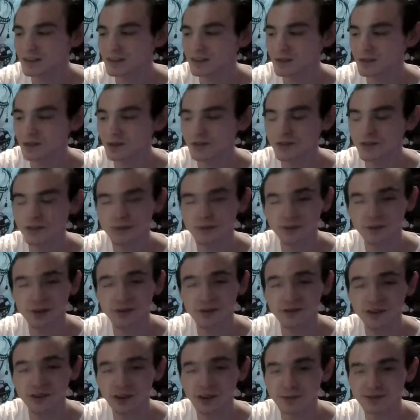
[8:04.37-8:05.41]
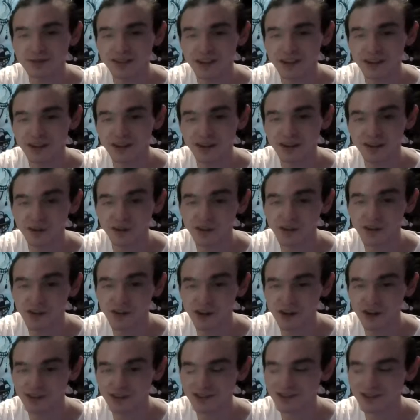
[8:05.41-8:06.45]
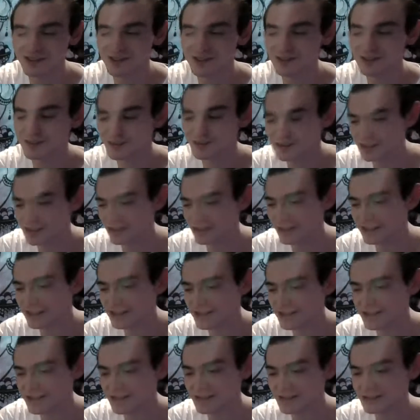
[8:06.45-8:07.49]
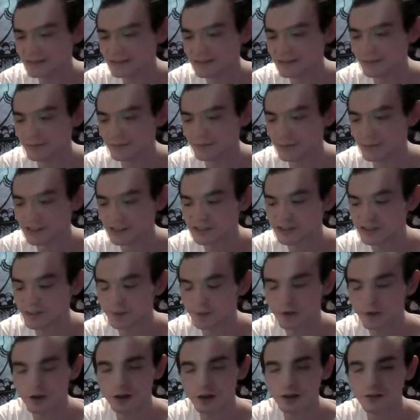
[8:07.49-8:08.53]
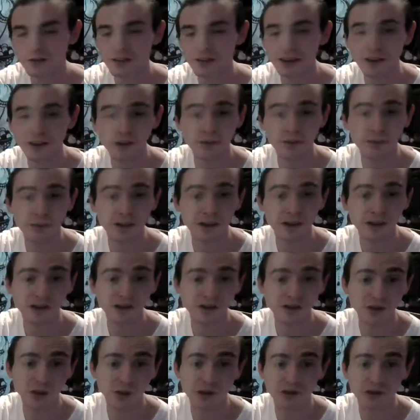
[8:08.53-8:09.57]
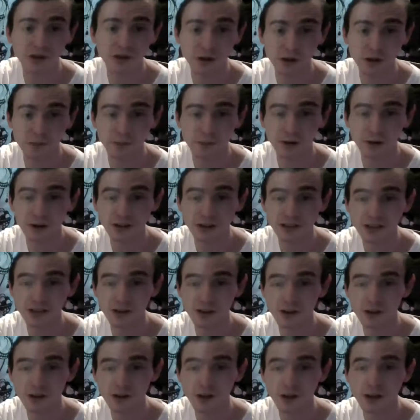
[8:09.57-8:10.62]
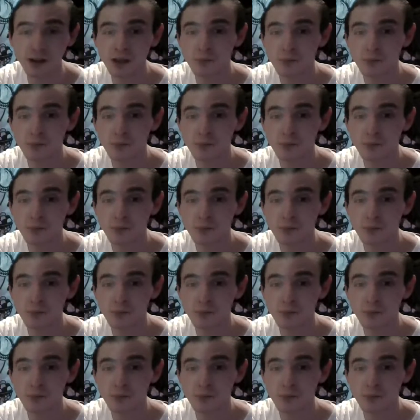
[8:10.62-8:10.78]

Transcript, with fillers: You have the Three of Cups here in reverse. So that's the friendship card. That could be also a third-party card.